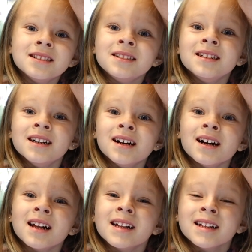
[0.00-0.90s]

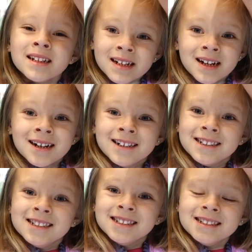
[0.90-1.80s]

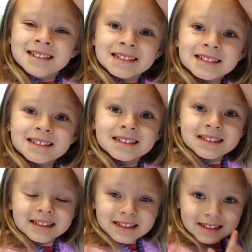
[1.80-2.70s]

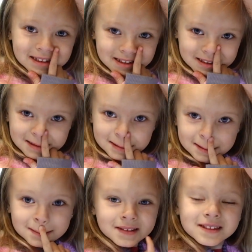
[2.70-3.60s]

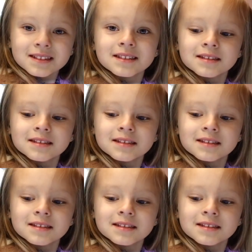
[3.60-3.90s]
No words are spoken by the person on screen.